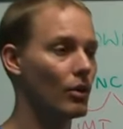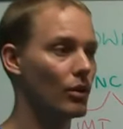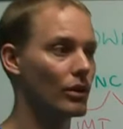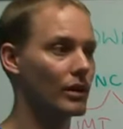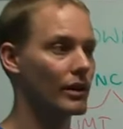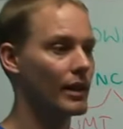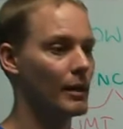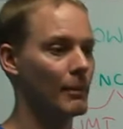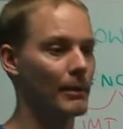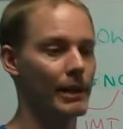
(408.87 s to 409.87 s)
Or
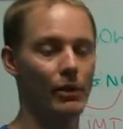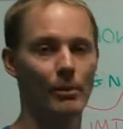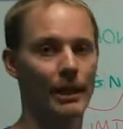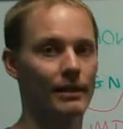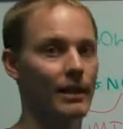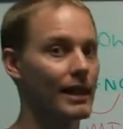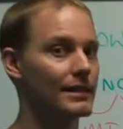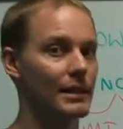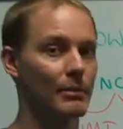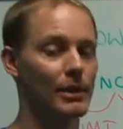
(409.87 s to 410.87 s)
maybe they were made in
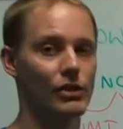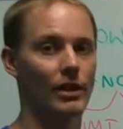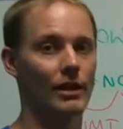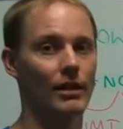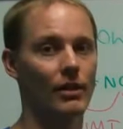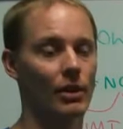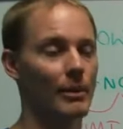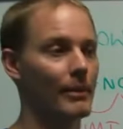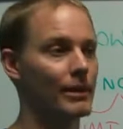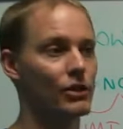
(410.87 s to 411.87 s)
Lansing, Michigan,
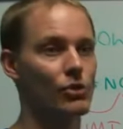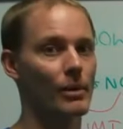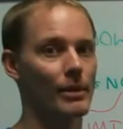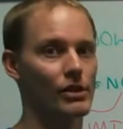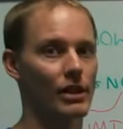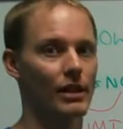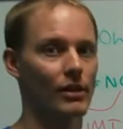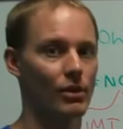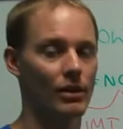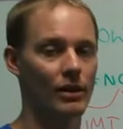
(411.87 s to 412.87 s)
or maybe Detroit, Michigan,
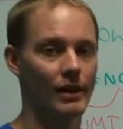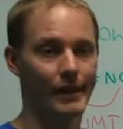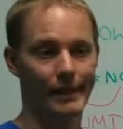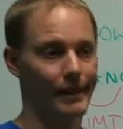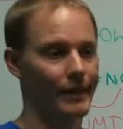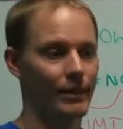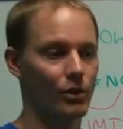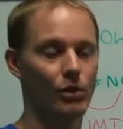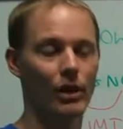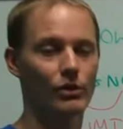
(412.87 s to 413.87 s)
or you
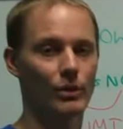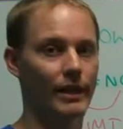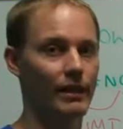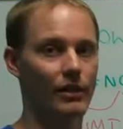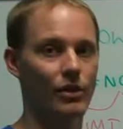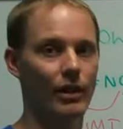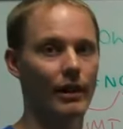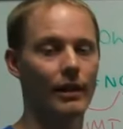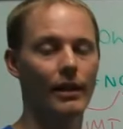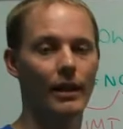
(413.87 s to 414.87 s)
know, who knows where,
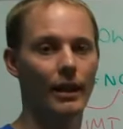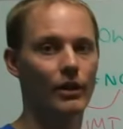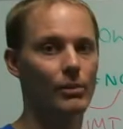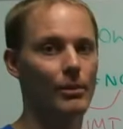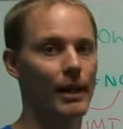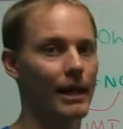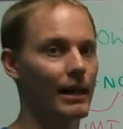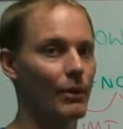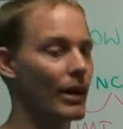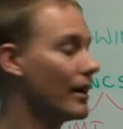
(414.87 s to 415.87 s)
Illinois. It could be
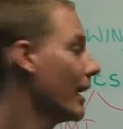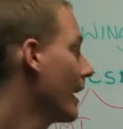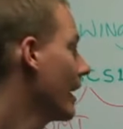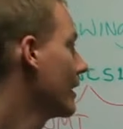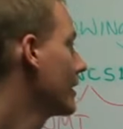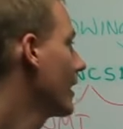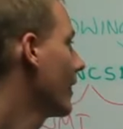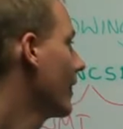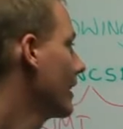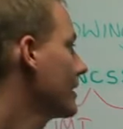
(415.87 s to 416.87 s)
made anywhere, and
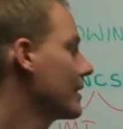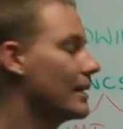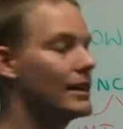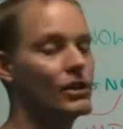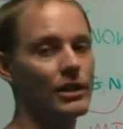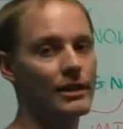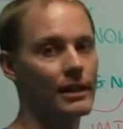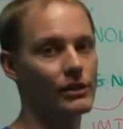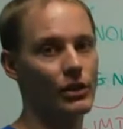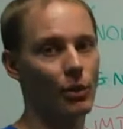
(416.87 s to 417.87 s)
this is the digit
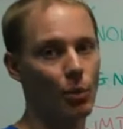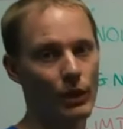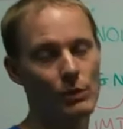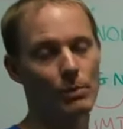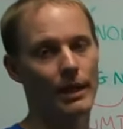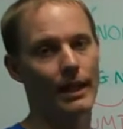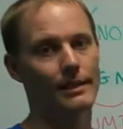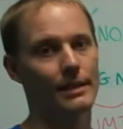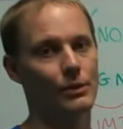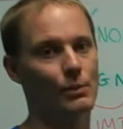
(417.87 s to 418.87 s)
that tells you which
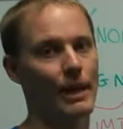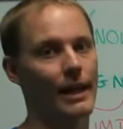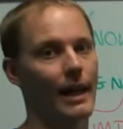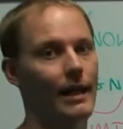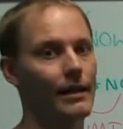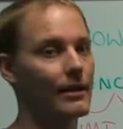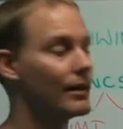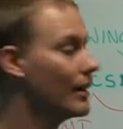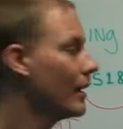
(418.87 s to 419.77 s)
plant it was made at.